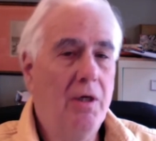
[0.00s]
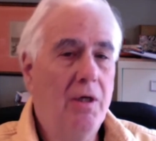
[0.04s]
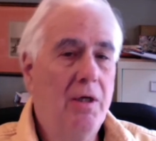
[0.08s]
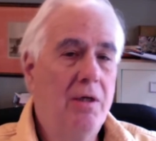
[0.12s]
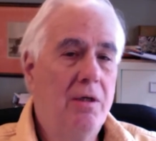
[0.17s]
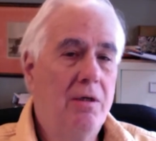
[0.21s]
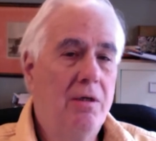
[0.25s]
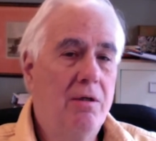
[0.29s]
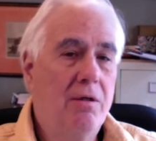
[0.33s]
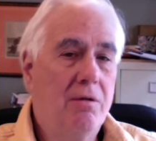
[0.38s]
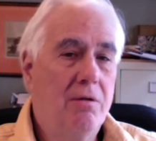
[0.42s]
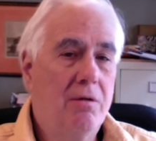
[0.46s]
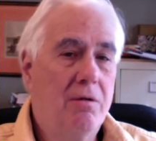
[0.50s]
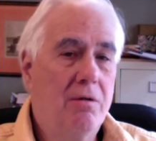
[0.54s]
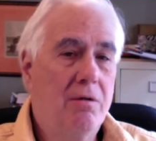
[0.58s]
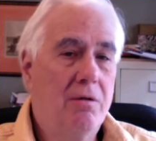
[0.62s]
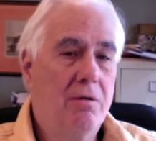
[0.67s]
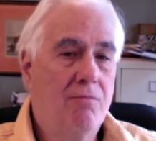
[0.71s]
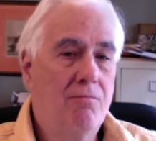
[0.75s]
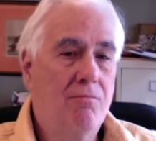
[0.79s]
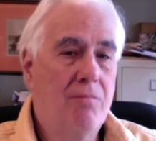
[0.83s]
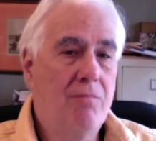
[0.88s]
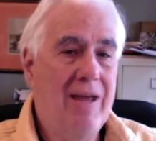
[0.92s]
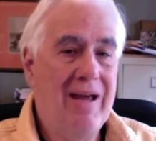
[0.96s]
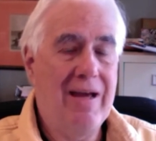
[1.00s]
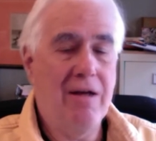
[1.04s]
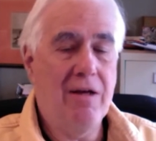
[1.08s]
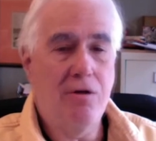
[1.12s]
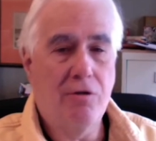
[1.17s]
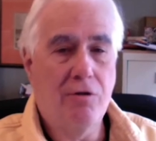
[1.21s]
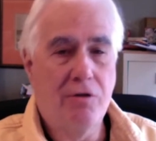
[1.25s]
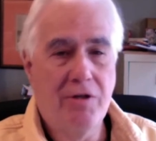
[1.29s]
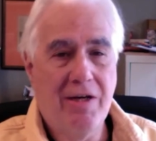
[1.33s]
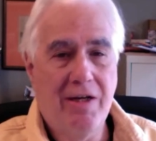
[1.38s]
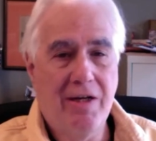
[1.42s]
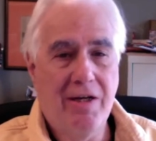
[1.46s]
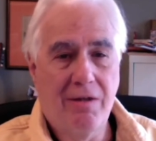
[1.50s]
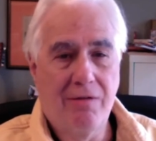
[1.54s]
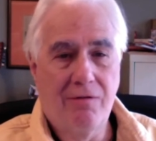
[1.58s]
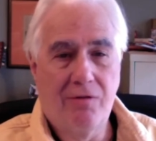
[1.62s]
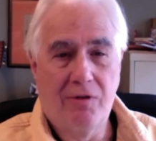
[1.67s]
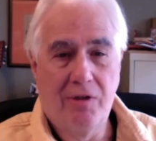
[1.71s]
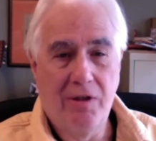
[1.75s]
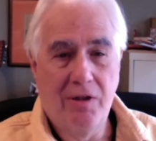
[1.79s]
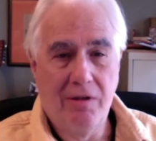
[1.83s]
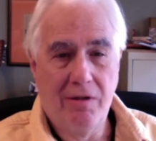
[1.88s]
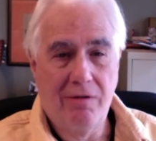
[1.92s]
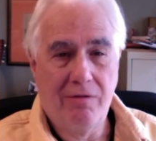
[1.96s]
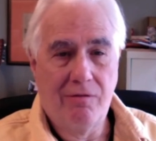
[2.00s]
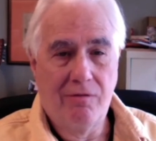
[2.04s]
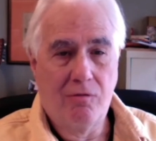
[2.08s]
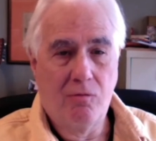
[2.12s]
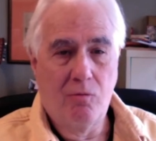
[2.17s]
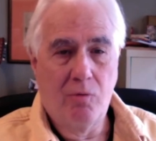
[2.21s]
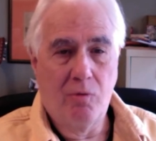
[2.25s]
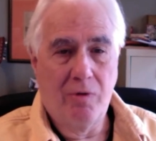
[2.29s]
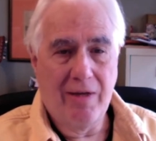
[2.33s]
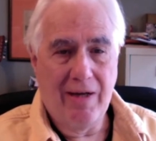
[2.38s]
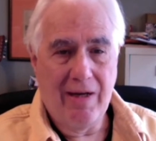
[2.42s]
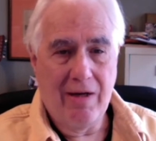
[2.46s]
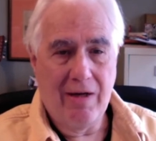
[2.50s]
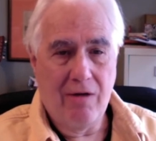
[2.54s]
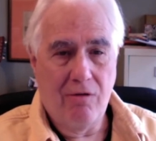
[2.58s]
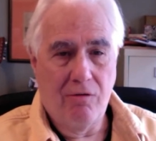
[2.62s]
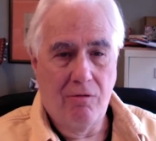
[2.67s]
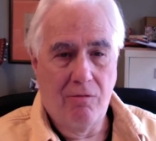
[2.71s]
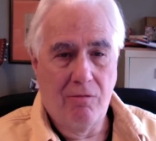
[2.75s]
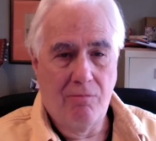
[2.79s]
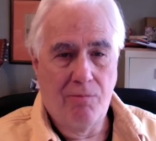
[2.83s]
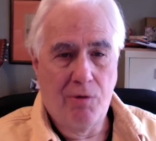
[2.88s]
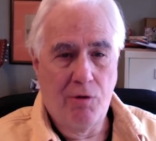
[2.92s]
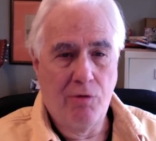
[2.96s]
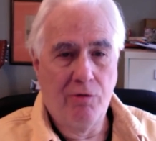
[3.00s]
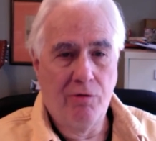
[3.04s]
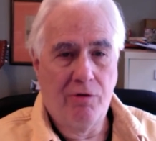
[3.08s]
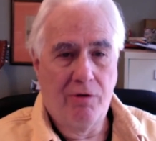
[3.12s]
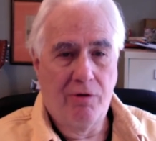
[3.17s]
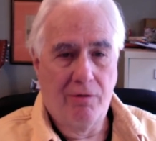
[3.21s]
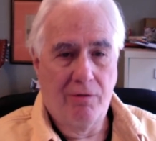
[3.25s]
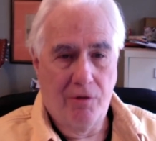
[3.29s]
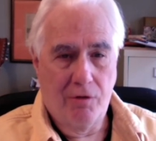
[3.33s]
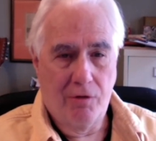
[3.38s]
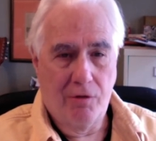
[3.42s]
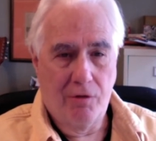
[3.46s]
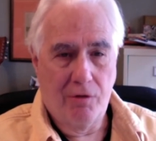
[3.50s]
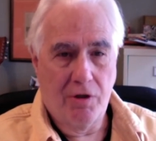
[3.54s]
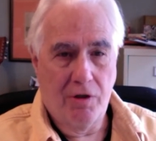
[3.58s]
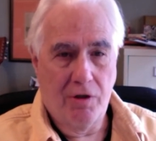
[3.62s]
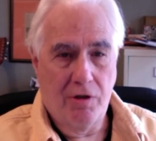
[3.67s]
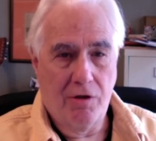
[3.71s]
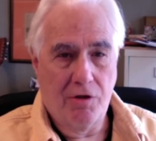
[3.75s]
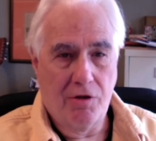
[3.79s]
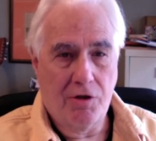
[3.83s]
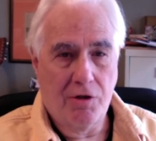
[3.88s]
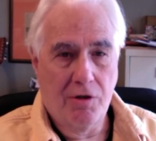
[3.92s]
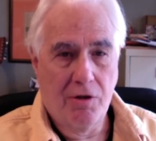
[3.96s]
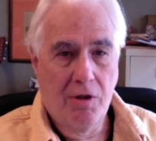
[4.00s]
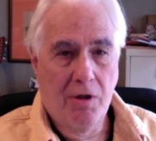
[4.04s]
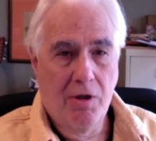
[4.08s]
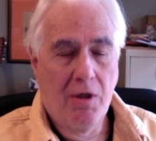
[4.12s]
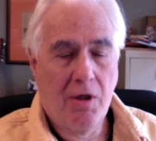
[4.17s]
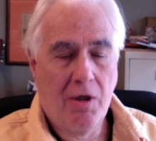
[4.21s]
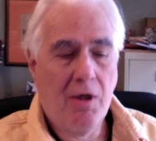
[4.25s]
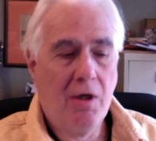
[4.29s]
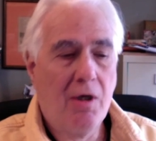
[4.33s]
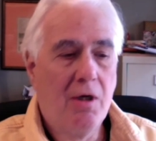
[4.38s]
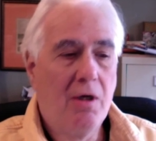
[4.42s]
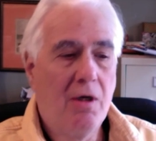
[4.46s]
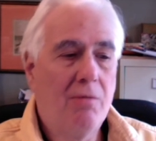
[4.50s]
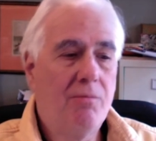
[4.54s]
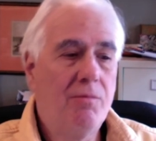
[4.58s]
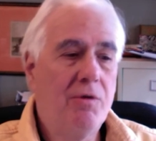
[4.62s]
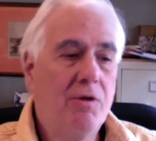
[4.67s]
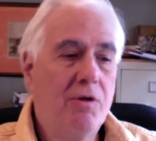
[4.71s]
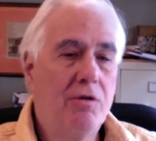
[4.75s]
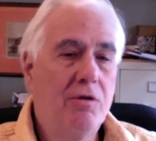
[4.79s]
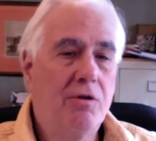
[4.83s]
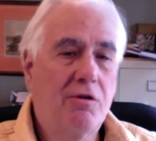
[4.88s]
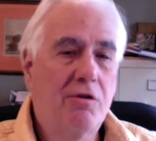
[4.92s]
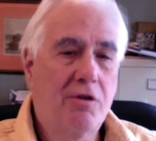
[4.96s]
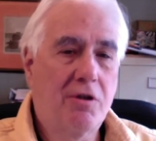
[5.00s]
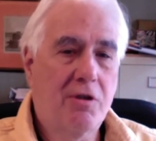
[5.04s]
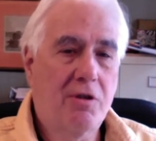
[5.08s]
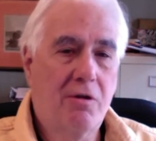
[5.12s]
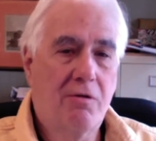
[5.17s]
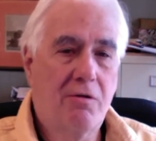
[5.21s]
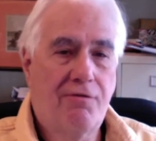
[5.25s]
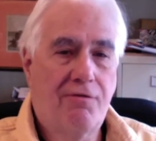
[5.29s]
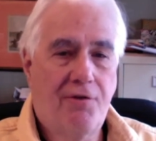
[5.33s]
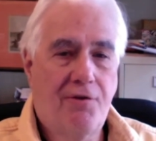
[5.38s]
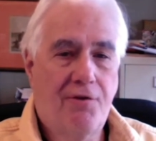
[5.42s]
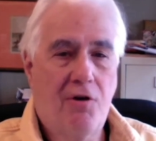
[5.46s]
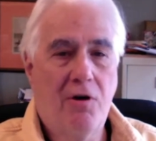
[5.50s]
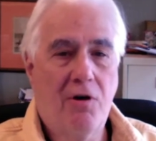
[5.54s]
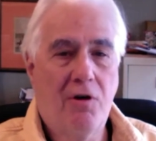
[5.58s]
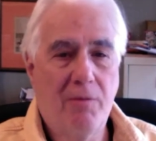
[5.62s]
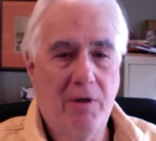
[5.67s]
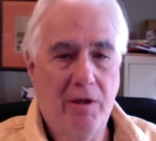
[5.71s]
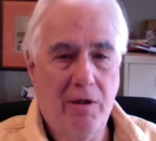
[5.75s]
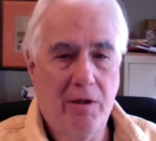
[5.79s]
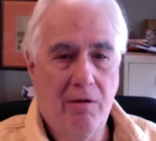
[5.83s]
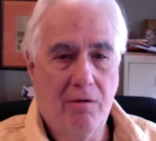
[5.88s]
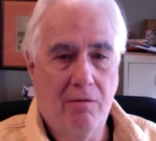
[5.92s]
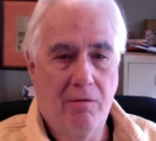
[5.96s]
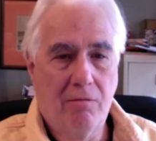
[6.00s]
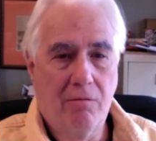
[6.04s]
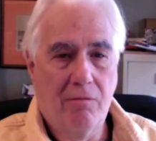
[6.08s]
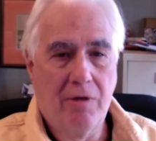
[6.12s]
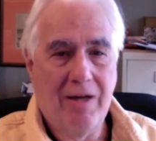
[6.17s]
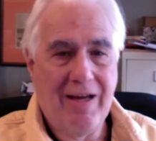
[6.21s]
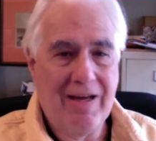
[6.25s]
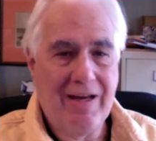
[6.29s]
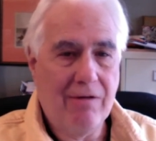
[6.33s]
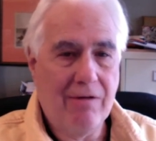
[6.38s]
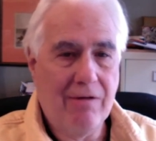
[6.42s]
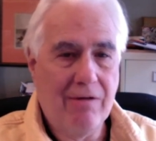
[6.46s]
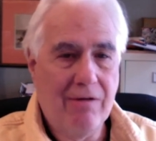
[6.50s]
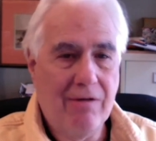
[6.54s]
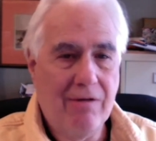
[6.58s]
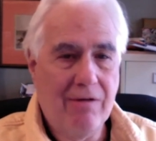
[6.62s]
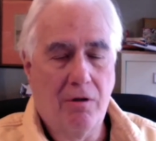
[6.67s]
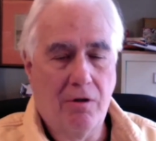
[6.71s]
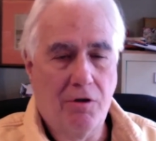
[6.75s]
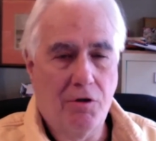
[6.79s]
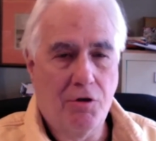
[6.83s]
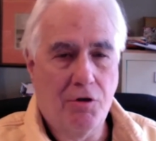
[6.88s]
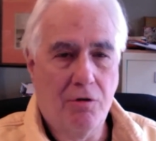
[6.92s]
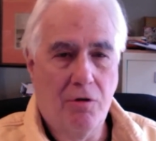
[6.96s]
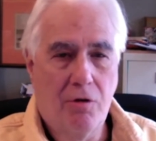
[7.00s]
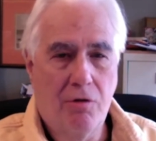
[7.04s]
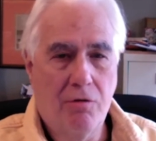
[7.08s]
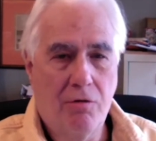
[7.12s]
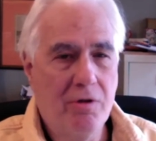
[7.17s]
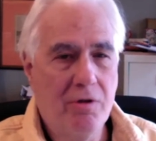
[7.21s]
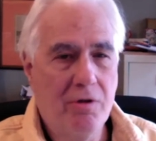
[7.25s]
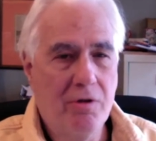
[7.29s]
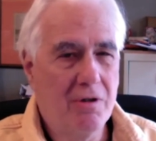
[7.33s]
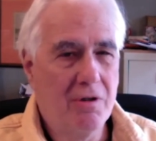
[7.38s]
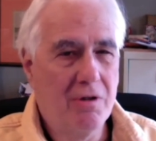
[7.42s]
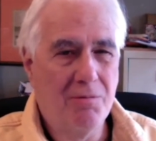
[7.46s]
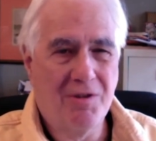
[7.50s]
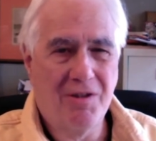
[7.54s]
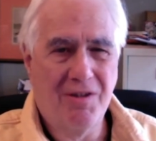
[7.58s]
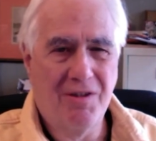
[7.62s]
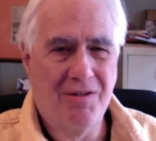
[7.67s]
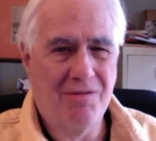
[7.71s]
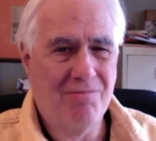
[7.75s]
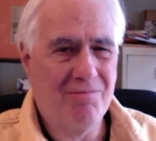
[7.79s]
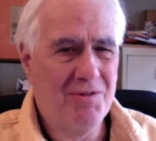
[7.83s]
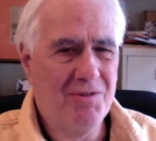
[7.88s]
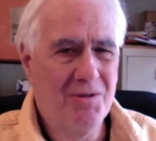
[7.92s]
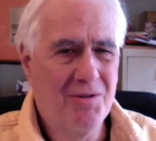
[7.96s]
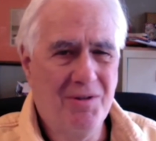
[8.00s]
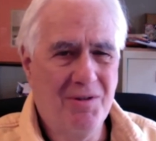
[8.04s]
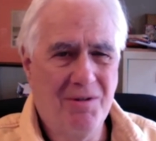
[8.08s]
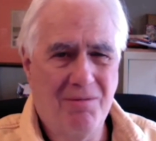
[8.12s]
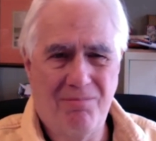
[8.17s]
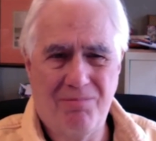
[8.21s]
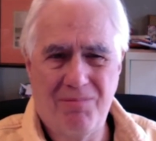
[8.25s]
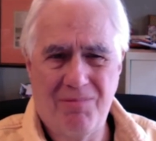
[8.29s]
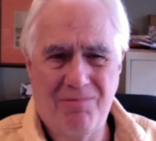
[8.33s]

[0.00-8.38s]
And man could not have lived without both of those things, because farming, agriculture, only comes in